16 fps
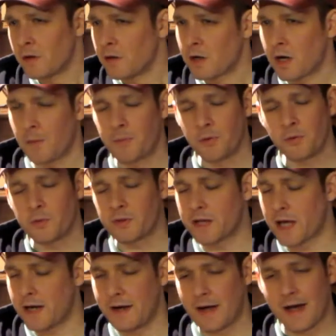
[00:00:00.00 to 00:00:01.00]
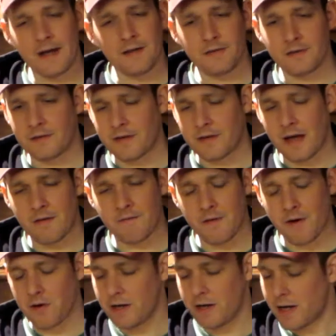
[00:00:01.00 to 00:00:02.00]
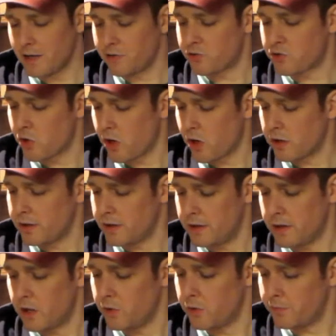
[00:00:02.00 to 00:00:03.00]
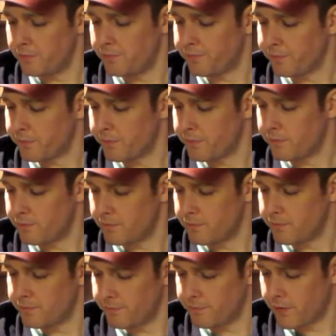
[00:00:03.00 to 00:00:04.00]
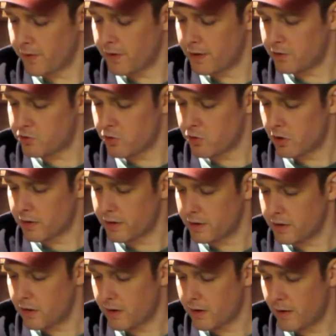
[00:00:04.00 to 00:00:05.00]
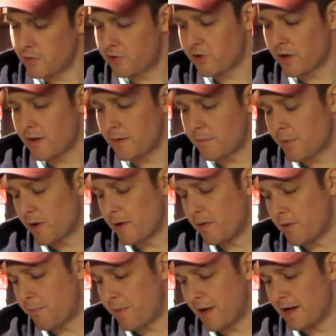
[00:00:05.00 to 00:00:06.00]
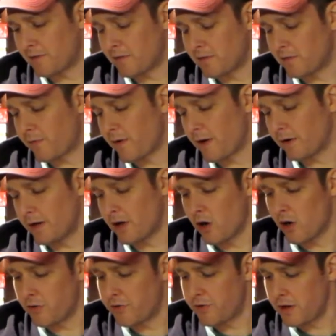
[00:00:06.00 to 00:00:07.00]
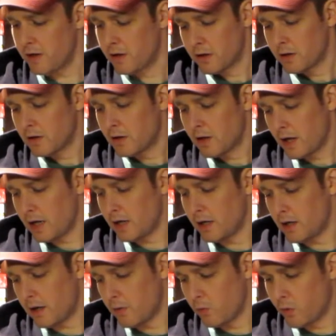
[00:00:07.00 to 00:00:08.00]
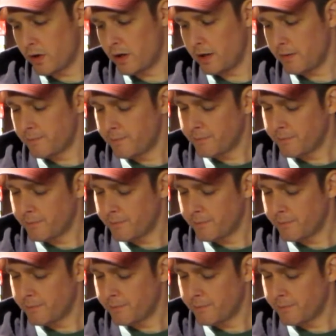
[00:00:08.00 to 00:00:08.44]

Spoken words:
Coupled with that nice, it's got a very nice chocolatey note. Very nice chocolatey note. I would say the base is fairly earthy and woody.